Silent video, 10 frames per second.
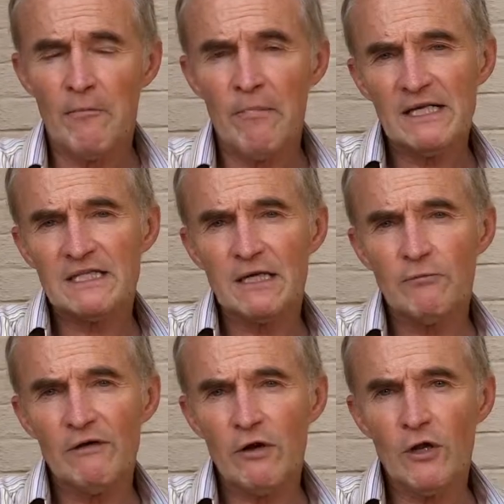But
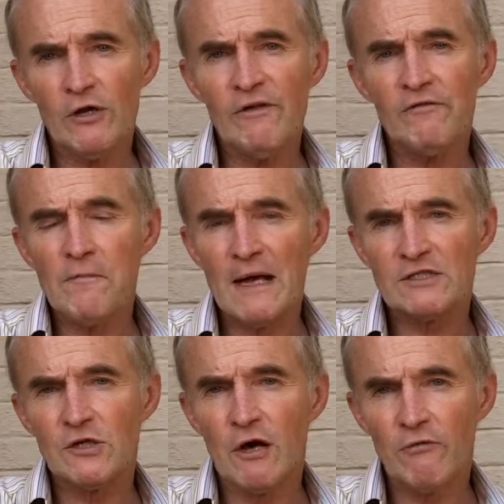we've got a lot of
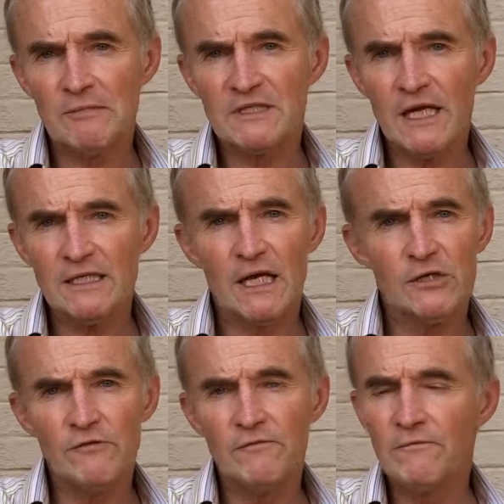information on our website, and
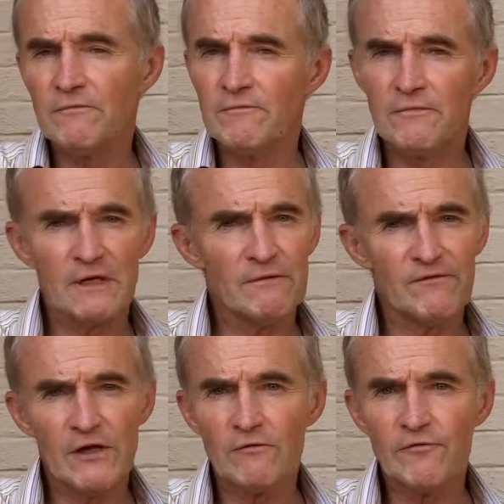you can
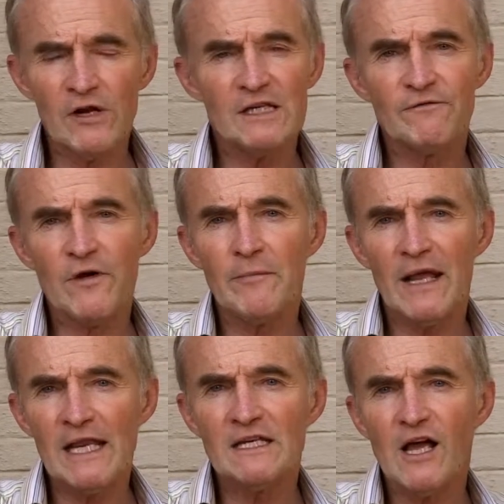feel free to phone
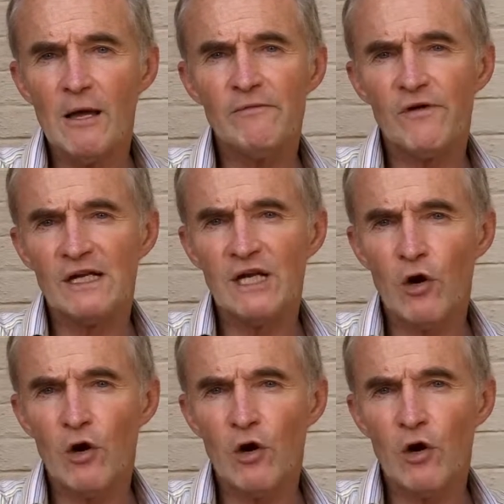me anytime if I can